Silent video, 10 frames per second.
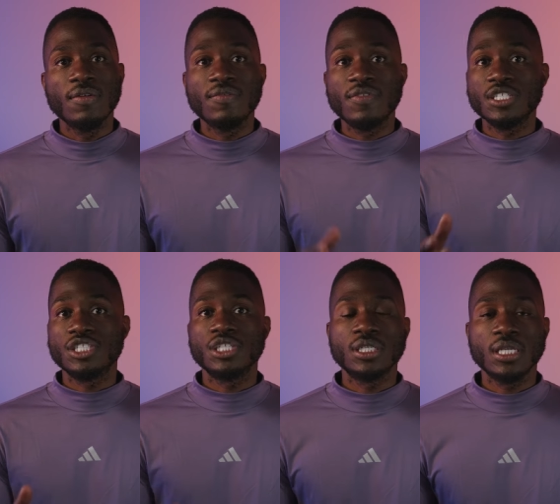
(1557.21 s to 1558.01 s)

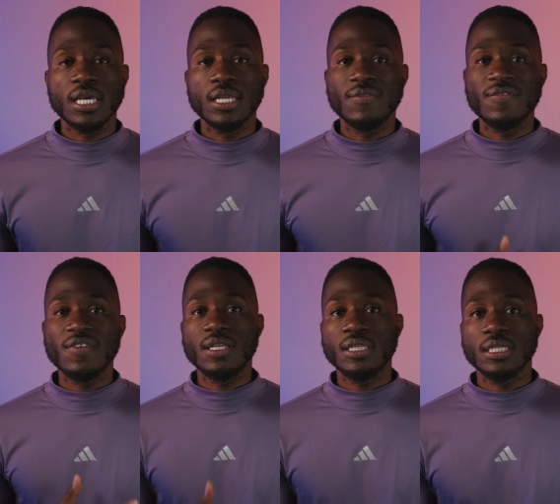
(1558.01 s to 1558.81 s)
vision and
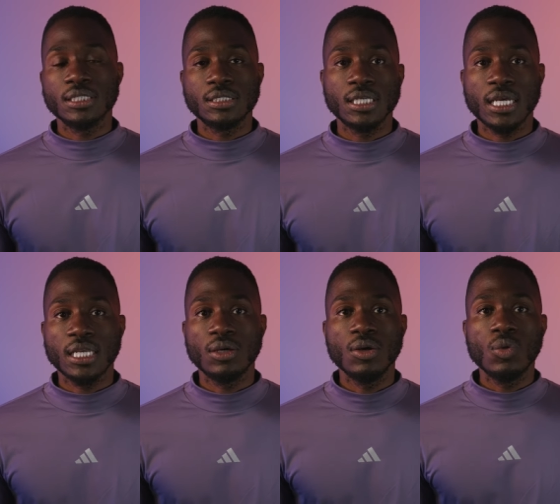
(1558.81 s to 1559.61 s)
feelings
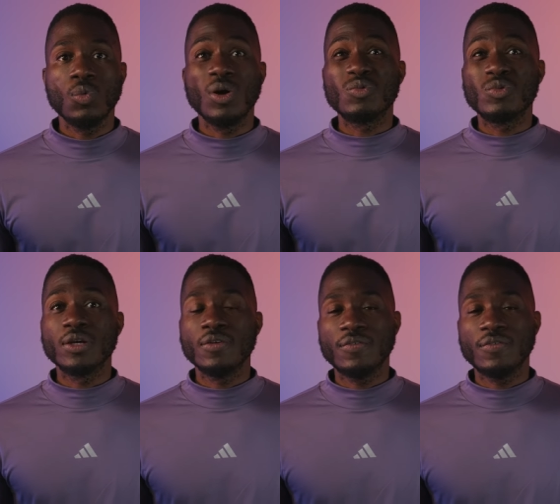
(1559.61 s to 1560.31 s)
and what real